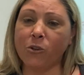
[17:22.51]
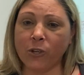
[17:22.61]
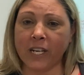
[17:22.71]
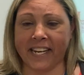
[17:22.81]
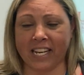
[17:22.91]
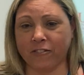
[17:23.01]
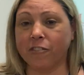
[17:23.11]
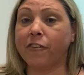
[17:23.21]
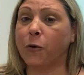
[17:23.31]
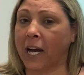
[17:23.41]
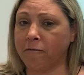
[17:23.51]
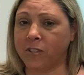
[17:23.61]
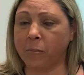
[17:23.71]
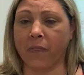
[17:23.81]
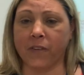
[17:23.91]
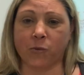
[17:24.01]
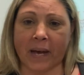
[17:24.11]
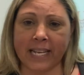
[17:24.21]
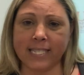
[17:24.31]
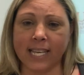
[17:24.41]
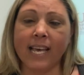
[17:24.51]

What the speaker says: early enough to feel comfortable in the space